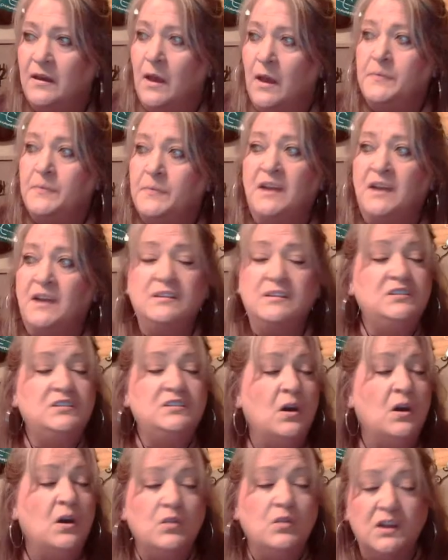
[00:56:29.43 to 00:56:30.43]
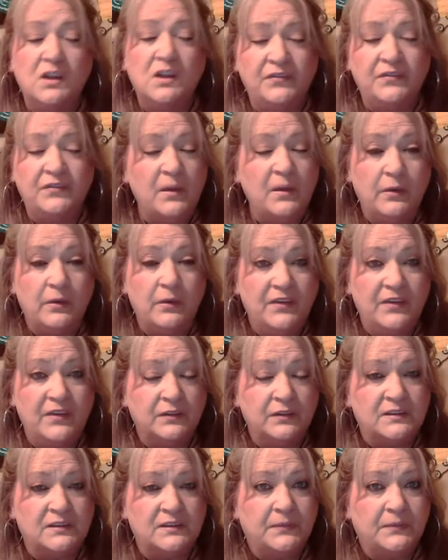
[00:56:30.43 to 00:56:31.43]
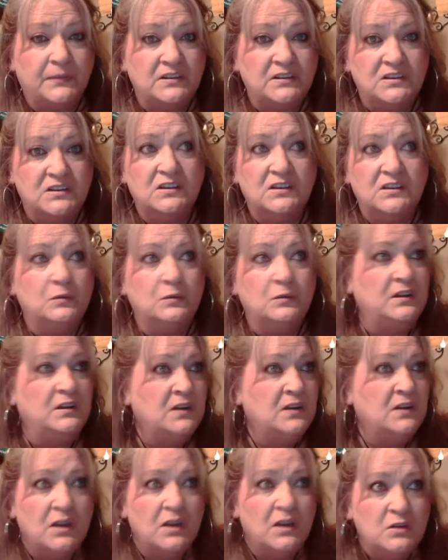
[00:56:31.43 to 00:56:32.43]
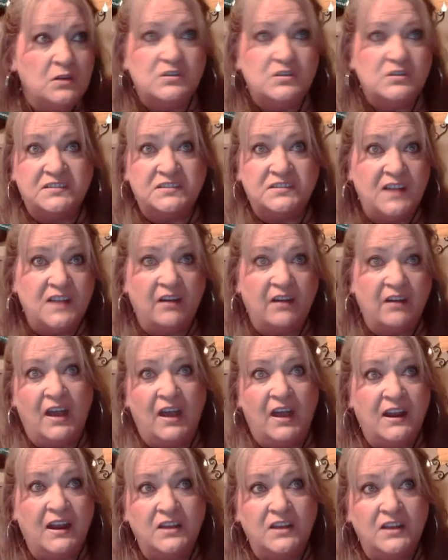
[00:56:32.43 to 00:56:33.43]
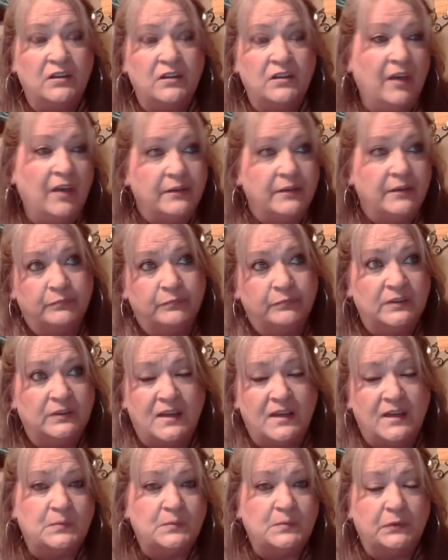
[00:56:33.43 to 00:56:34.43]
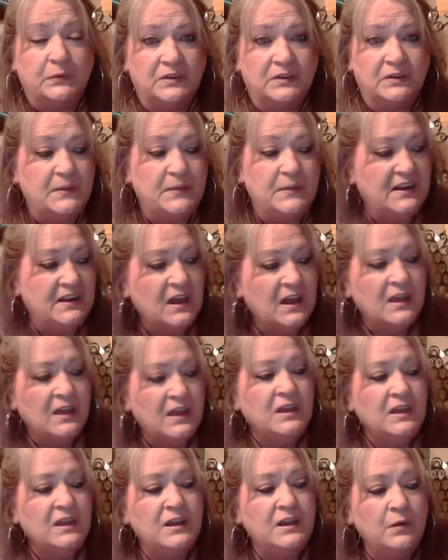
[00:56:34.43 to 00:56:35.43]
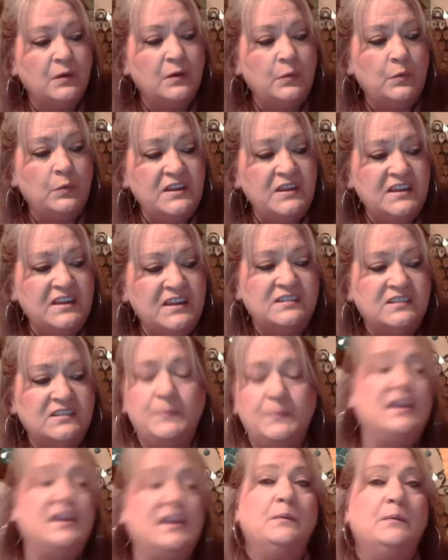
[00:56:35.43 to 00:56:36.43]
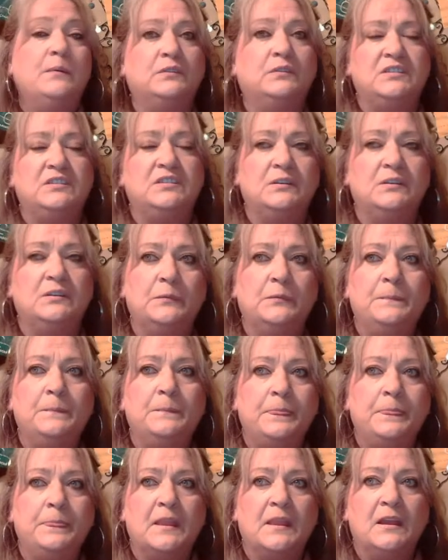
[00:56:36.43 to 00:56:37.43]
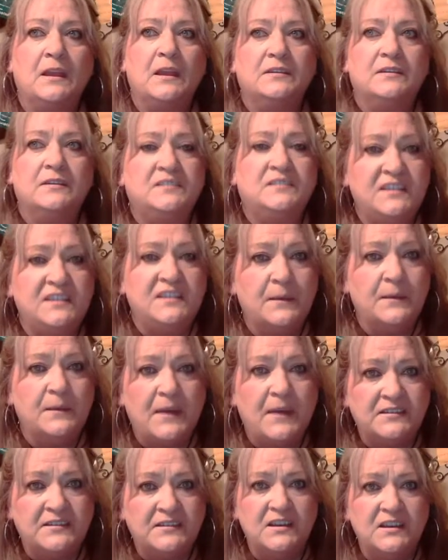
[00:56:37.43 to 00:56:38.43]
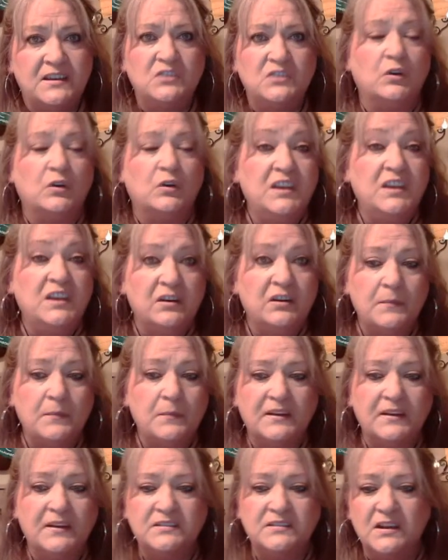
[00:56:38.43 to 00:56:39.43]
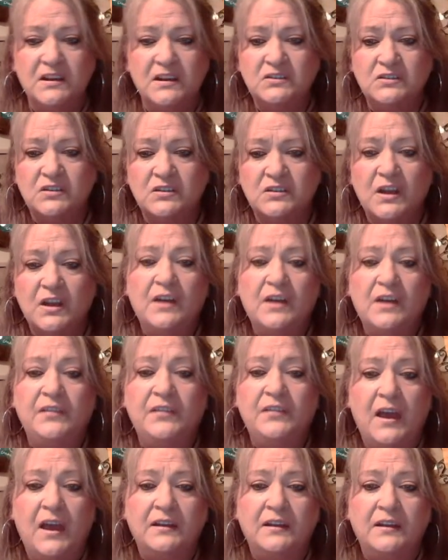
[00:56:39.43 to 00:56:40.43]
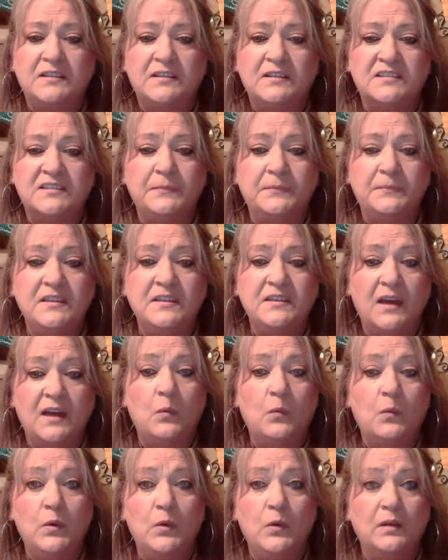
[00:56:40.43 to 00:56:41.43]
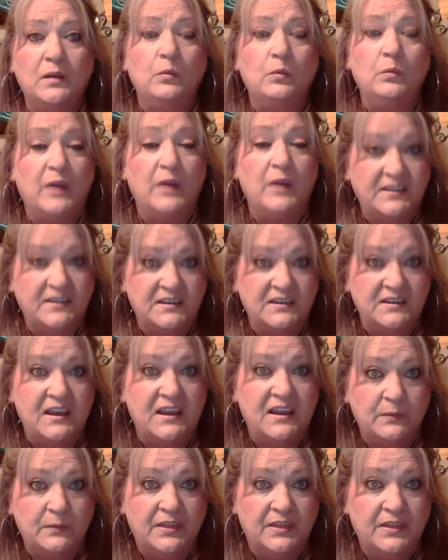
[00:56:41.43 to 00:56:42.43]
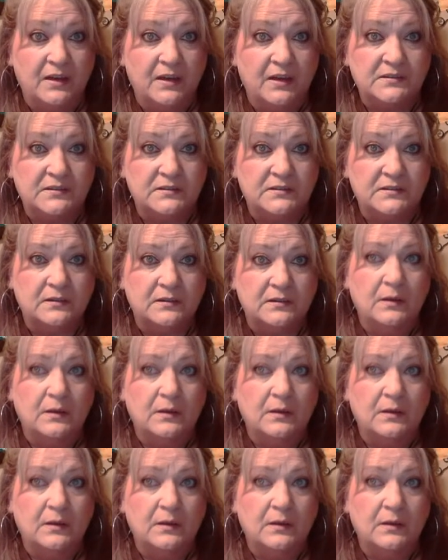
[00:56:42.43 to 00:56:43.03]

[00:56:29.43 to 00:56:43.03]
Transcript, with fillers: Because it's no good if they reveal something to you and you just stare at it and you're like, what's that supposed to mean? You know, we need to be able to see a message or hear a message that is something that will resonate with us.